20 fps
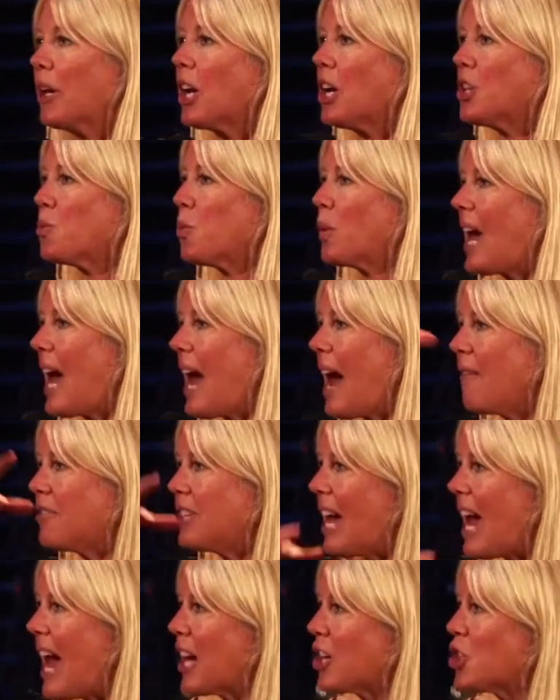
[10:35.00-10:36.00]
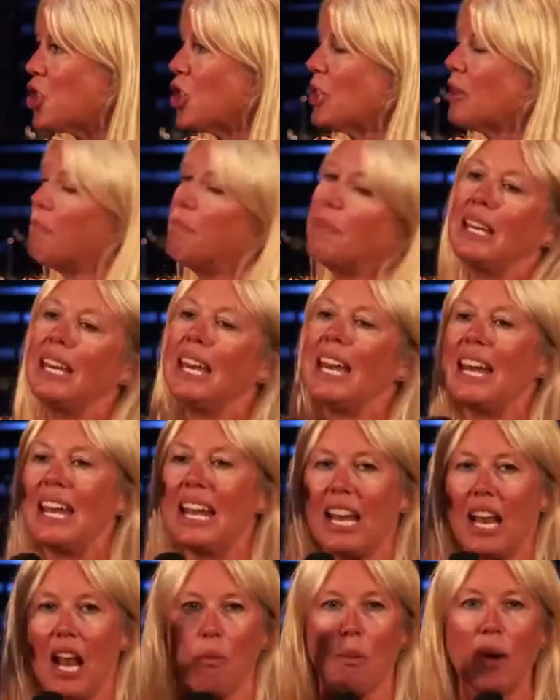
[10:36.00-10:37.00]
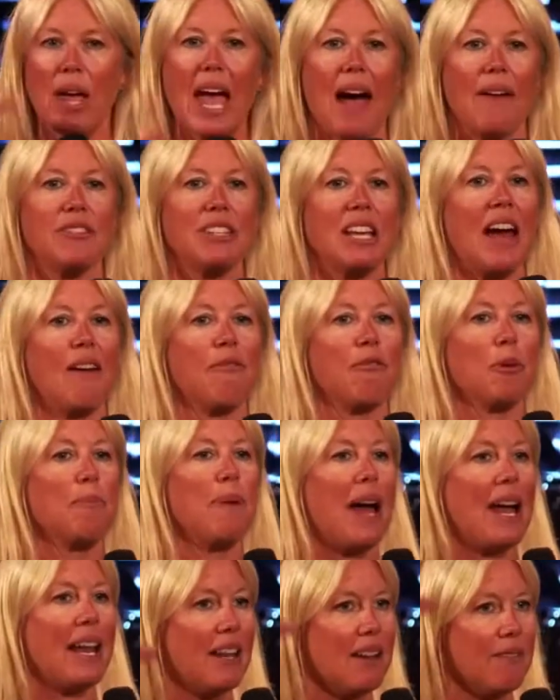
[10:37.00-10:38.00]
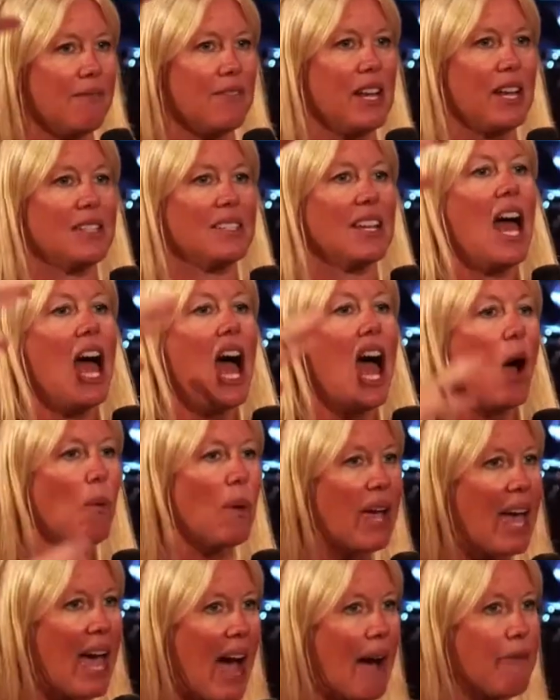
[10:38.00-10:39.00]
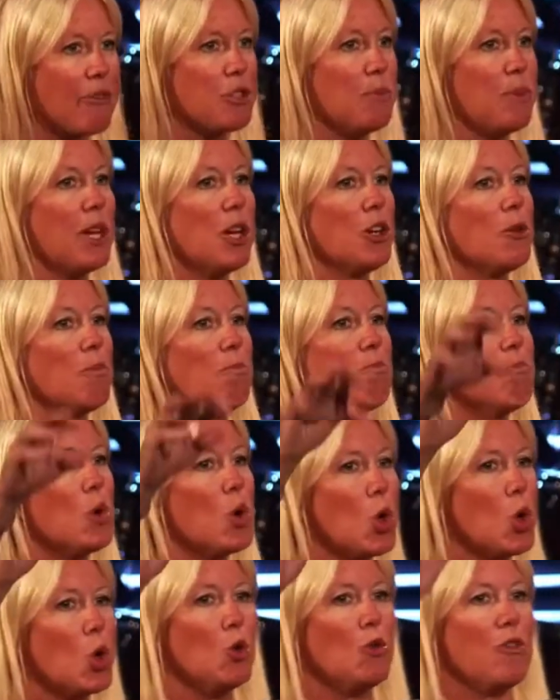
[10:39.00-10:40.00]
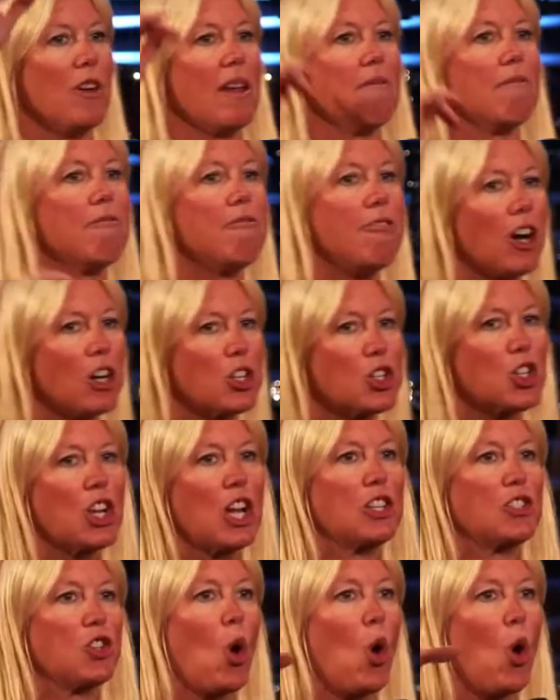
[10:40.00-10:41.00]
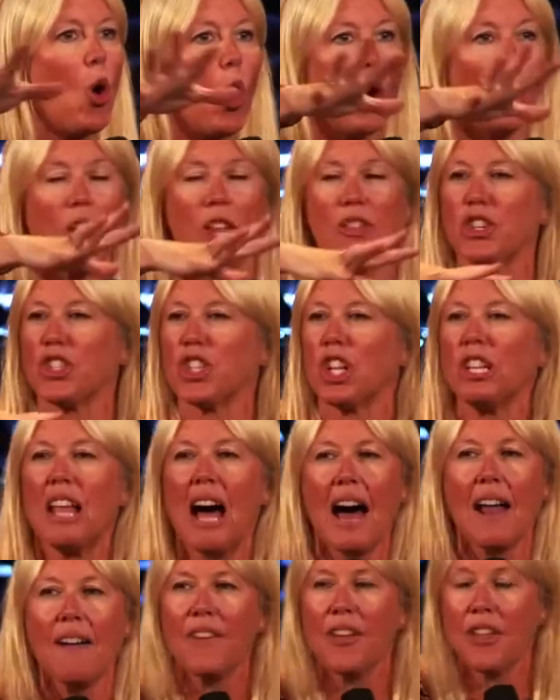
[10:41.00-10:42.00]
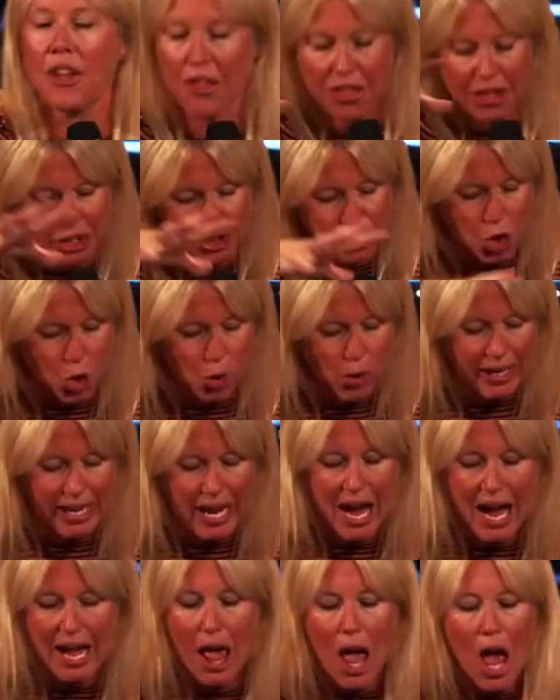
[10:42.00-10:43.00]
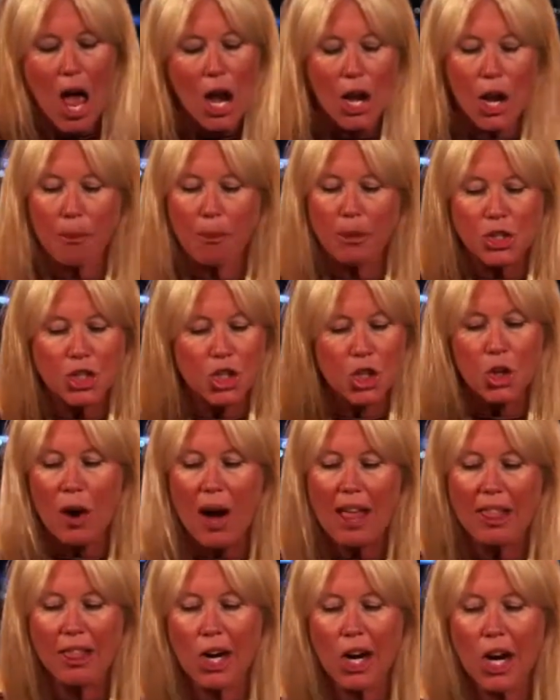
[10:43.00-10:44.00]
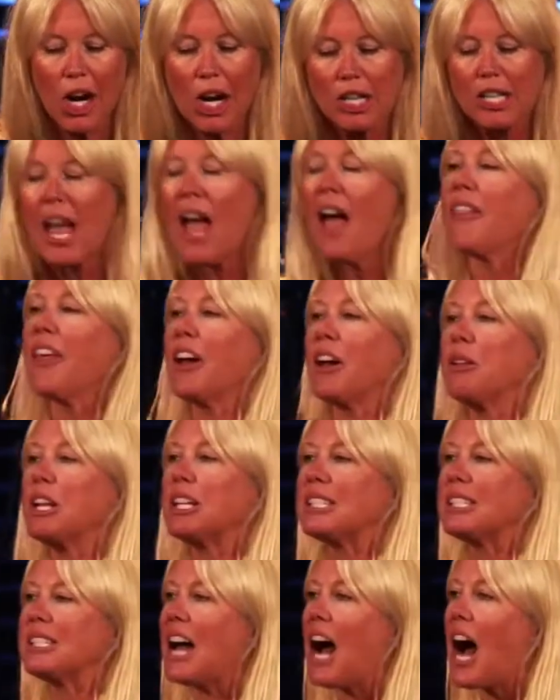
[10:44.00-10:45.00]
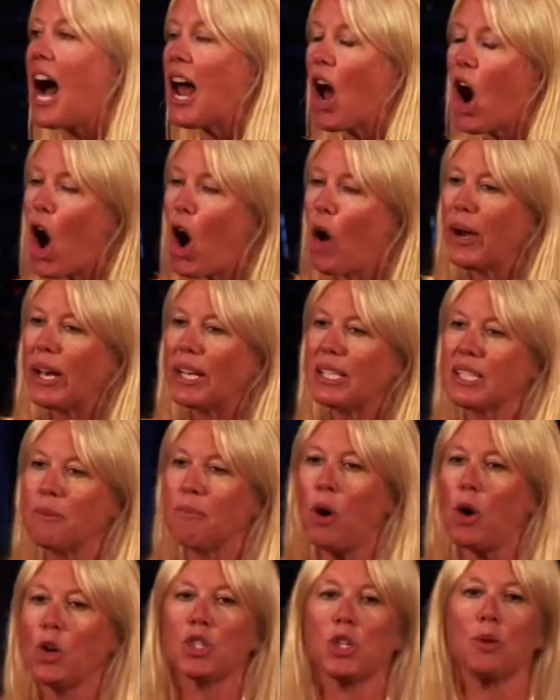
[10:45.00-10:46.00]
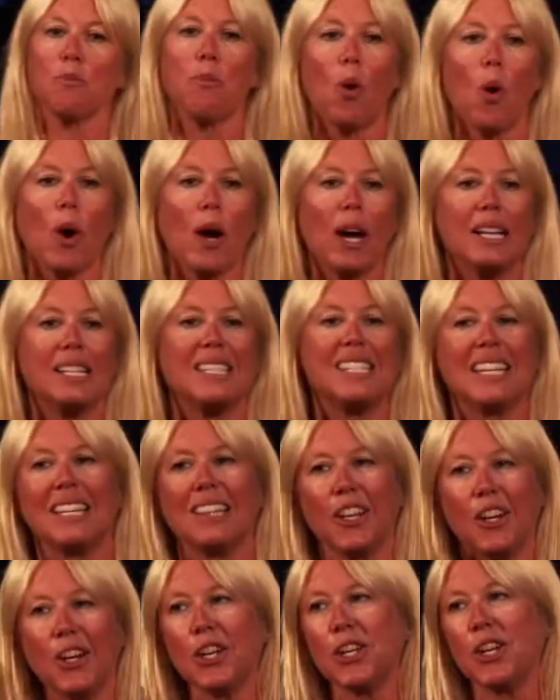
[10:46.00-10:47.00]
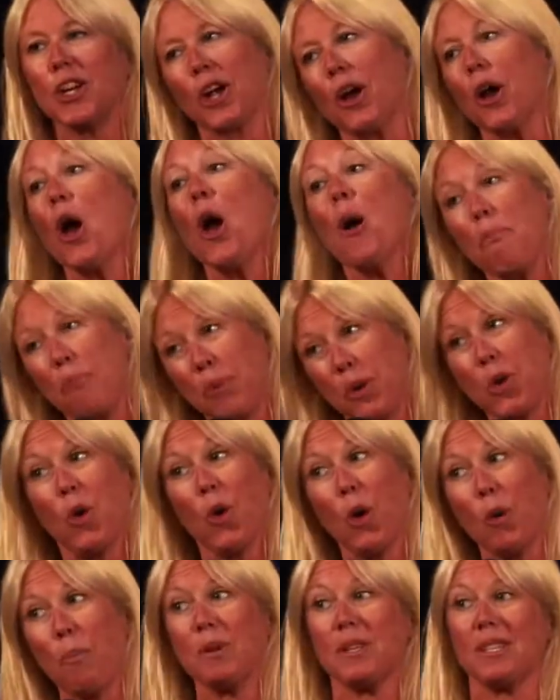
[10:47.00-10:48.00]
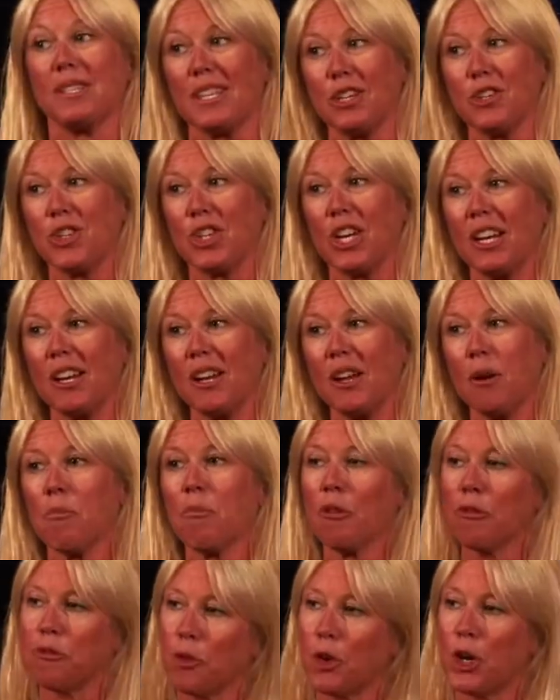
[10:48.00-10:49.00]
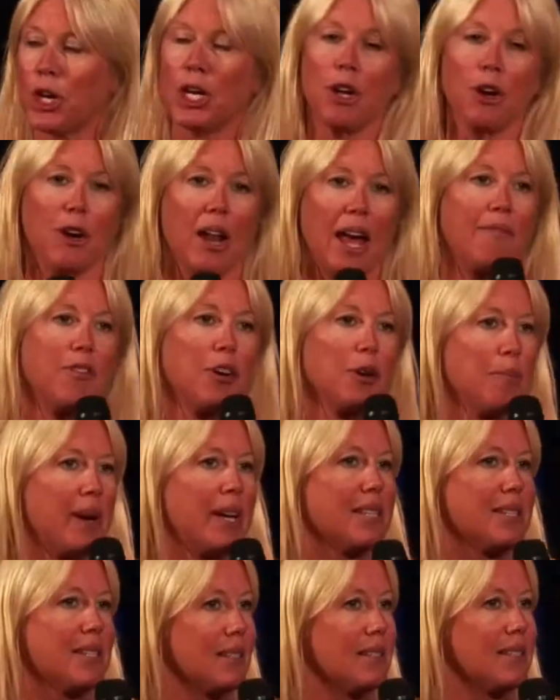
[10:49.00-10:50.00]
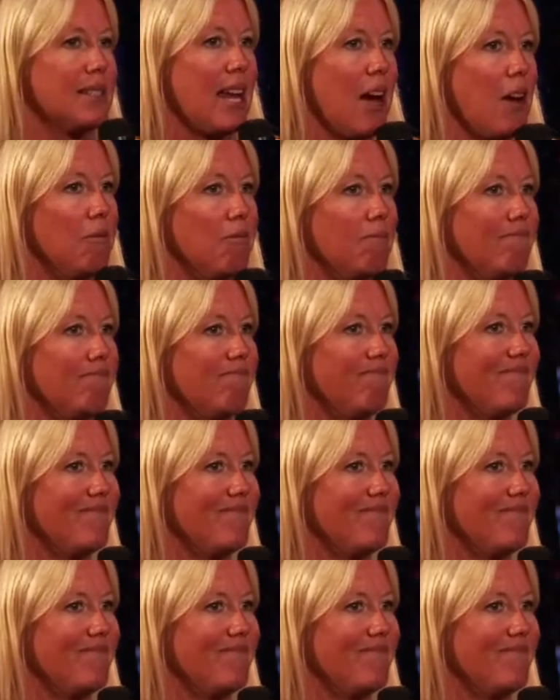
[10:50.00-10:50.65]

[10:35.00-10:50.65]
because we have to actually be in it, and we have to have repetitiveness, and we have to be able to move and function as a whole, and there's a lot of other things going on. Number two, I learned that it's not always the most important to learn your cool position before you don't have your basics down.